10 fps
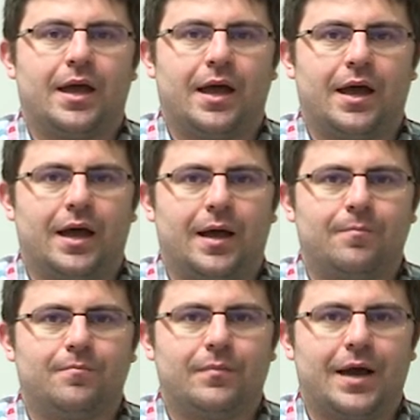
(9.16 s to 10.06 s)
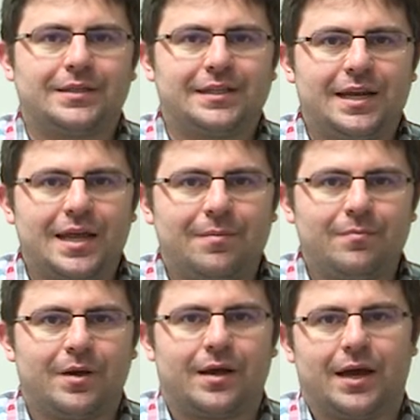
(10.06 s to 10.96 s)
Uh, as a
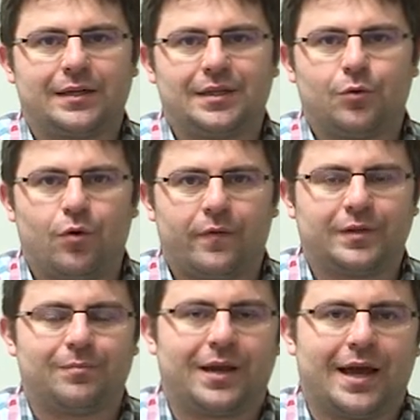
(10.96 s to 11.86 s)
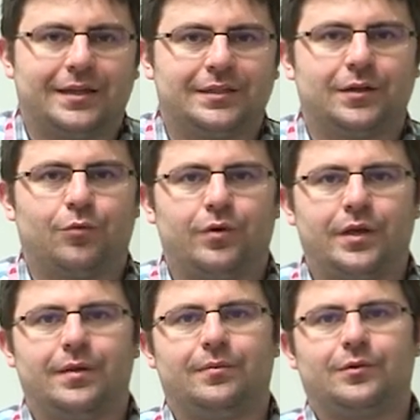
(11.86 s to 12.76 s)
name, as a word implies,
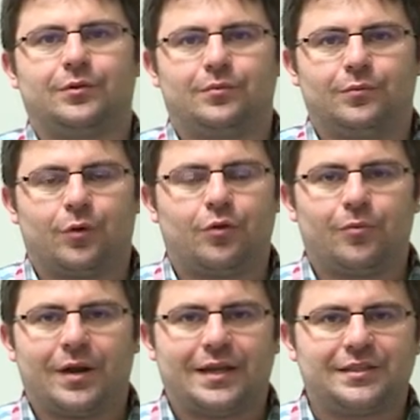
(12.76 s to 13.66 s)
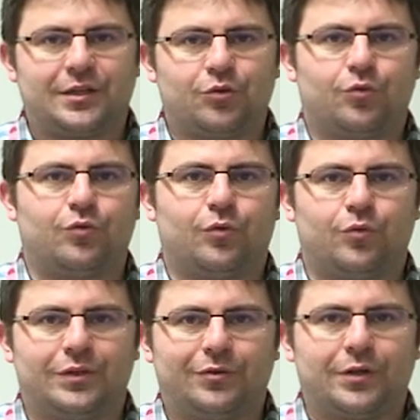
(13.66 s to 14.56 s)
we, with normalization
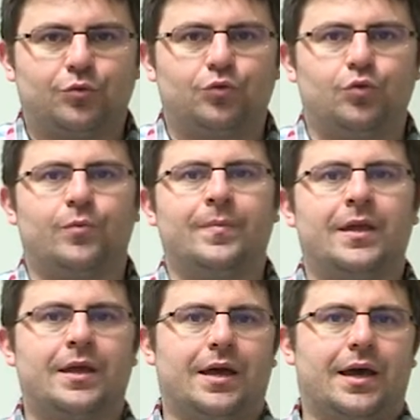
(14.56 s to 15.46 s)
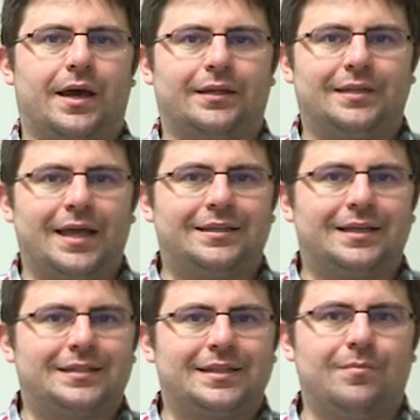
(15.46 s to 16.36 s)
we try to do uh,
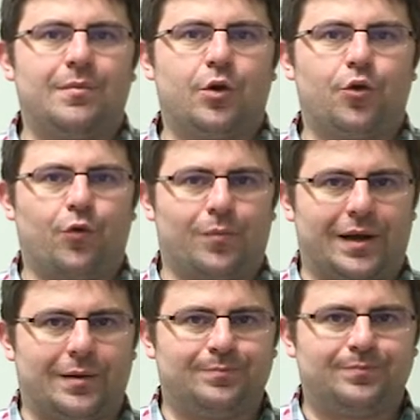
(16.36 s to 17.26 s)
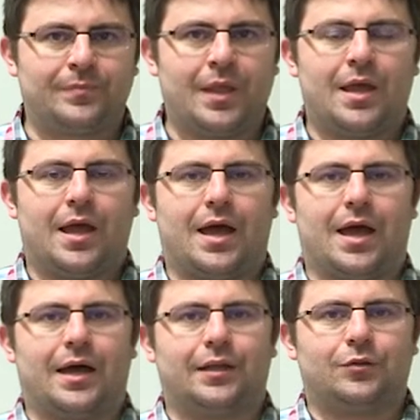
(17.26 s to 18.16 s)
data seem normal.
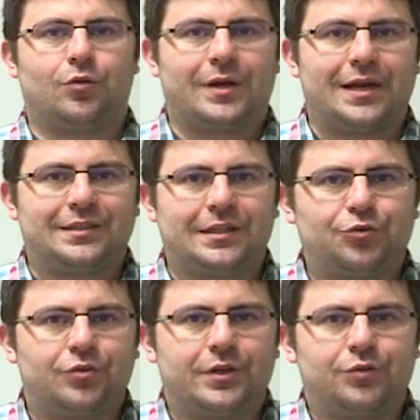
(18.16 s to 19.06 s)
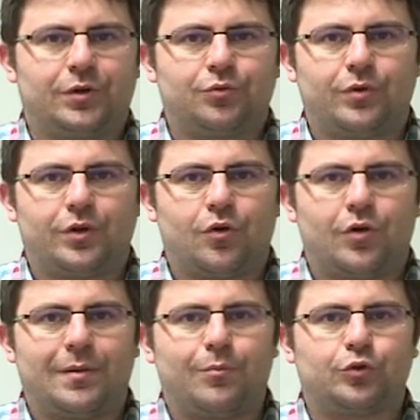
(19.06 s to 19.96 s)
Uh, normalization is what we
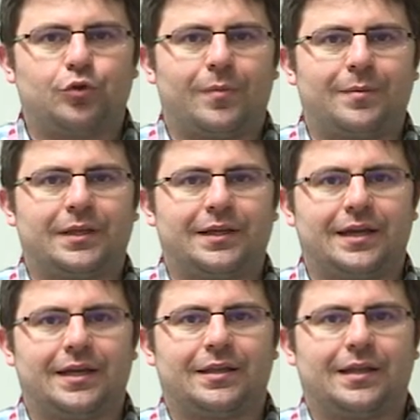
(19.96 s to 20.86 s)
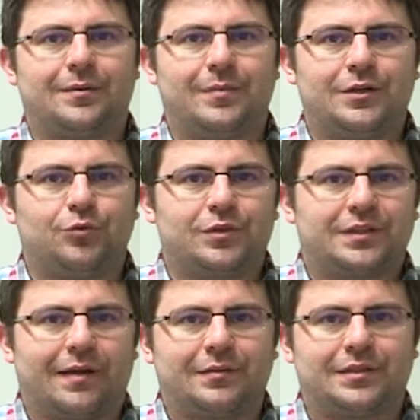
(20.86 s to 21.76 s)
call a bottom-up technique. That means we
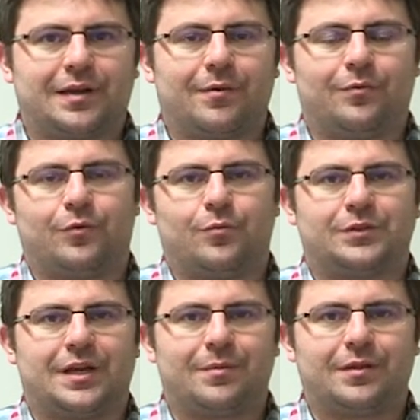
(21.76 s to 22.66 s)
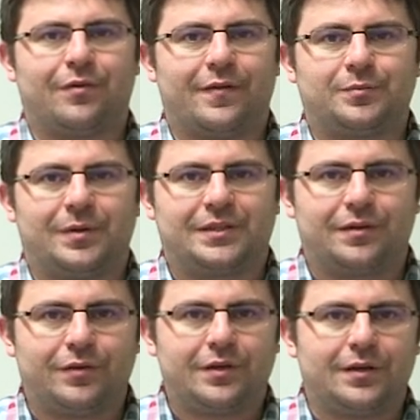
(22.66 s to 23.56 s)
start some, from something very
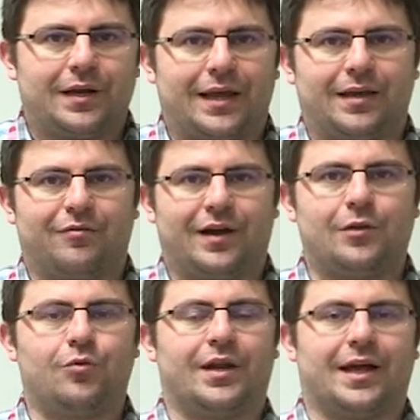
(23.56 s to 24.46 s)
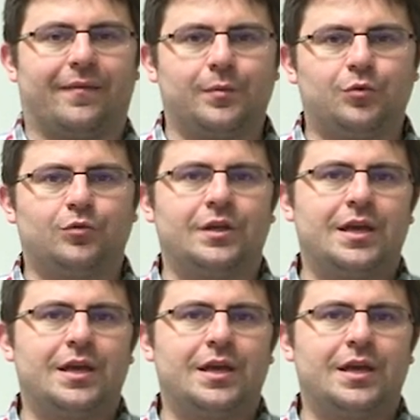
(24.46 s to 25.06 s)
specific, like a value, an attribute,